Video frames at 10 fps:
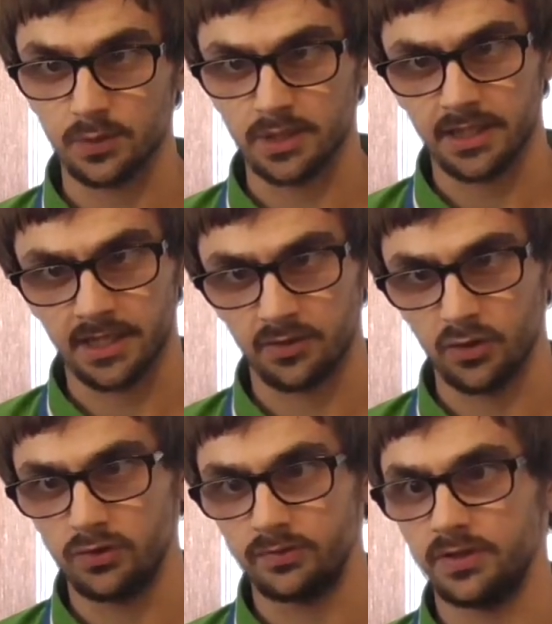where I kind of
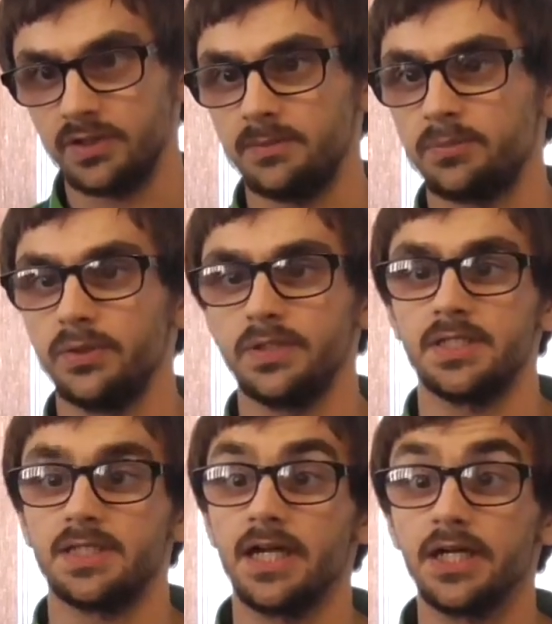go over the
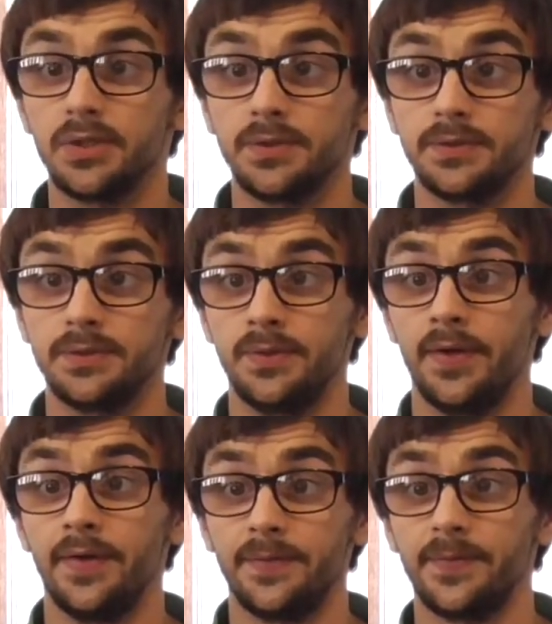process that I go through
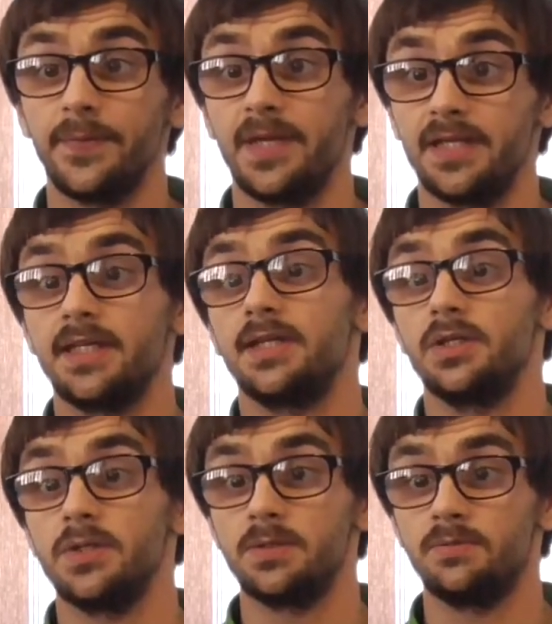for making
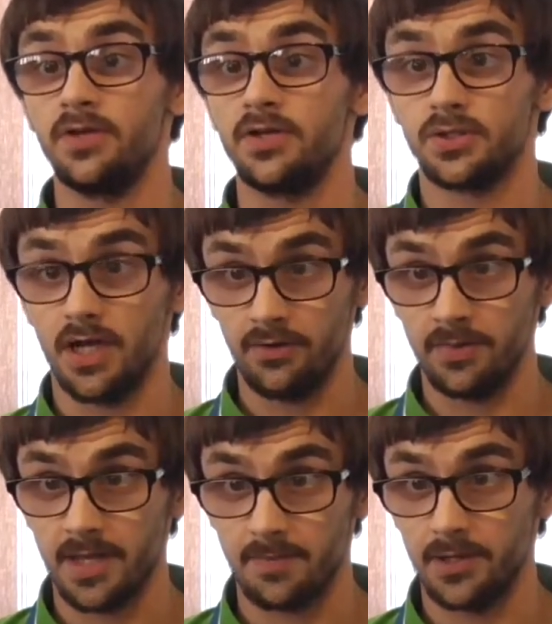YouTube videos, or how I
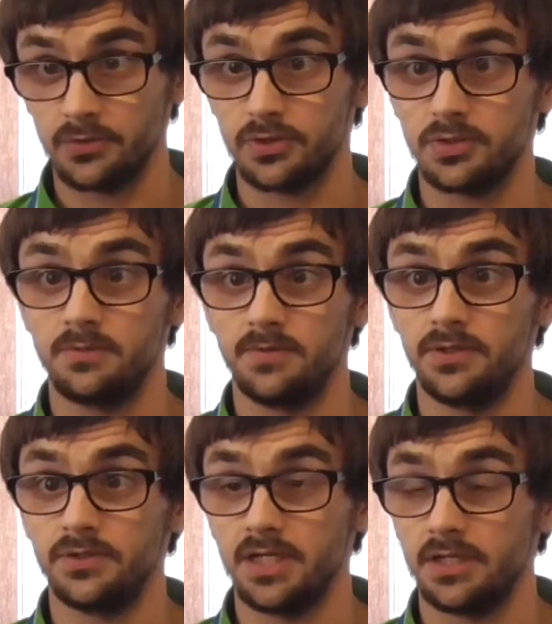make my own YouTube
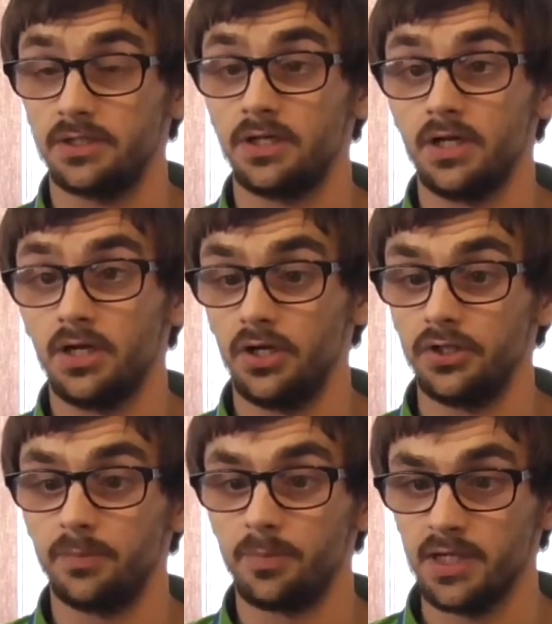videos here
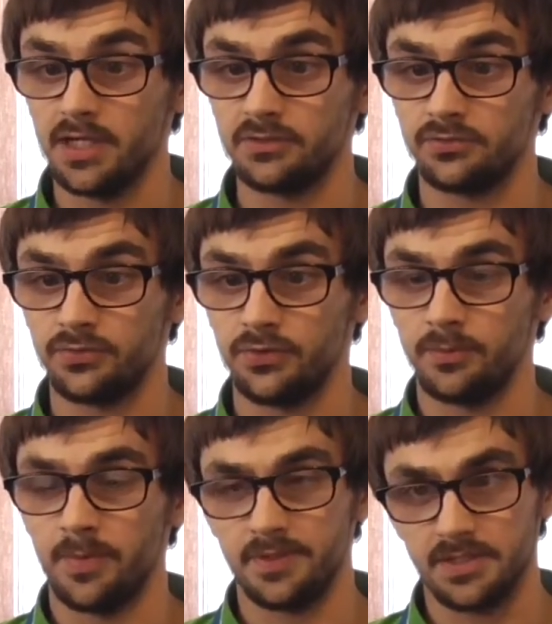on the
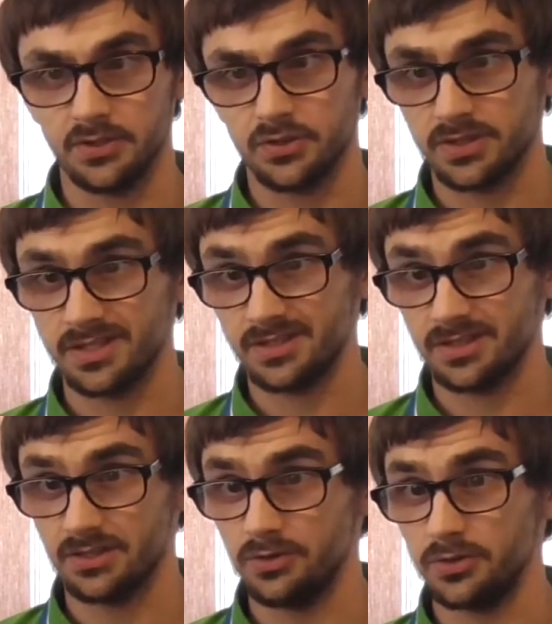platform. I mean, it's also
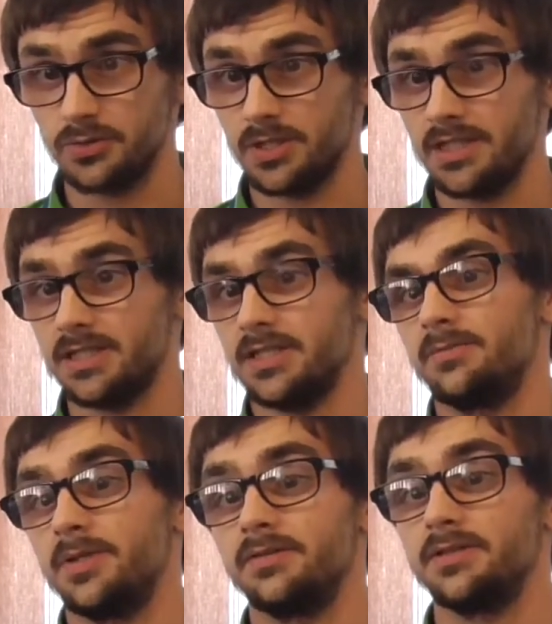slightly a
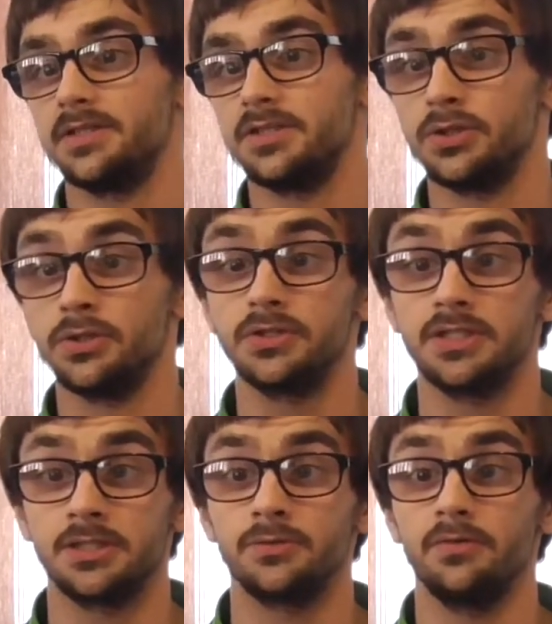bit of a tutorial
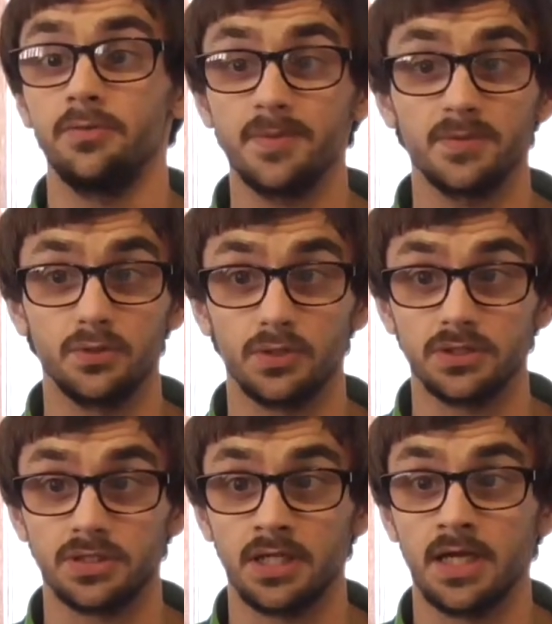series as well for people who
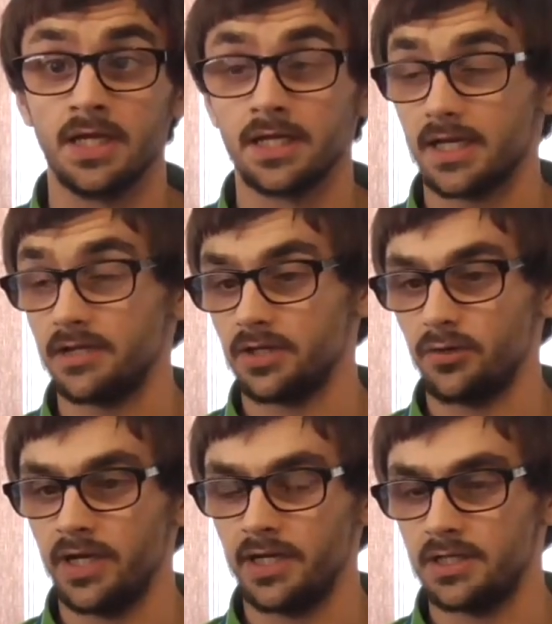want to kind of
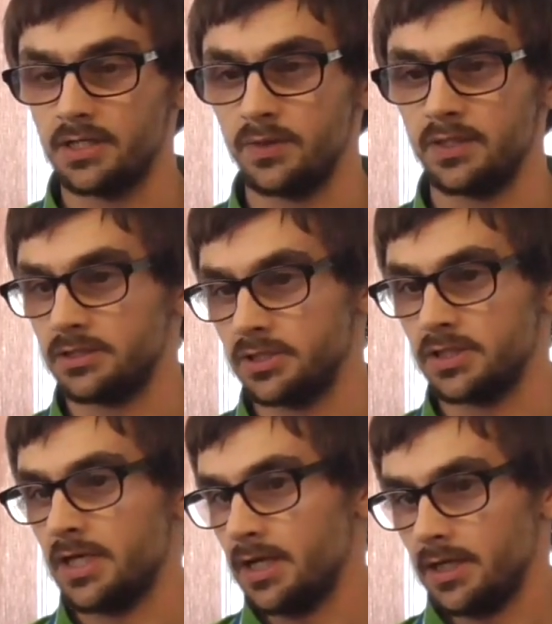go ahead and do it and
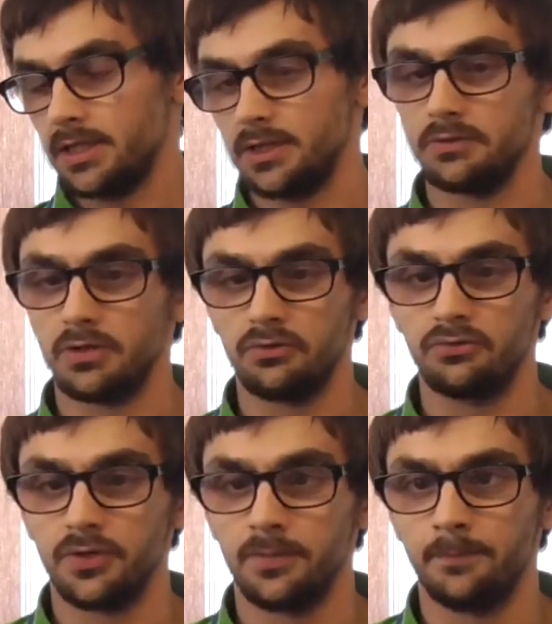just, know
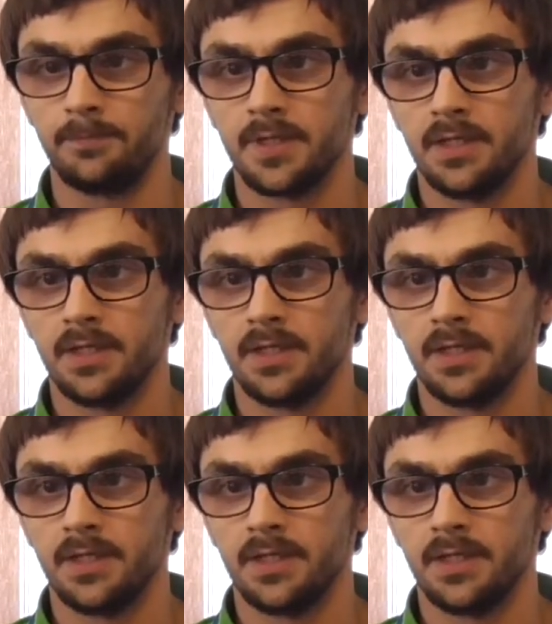from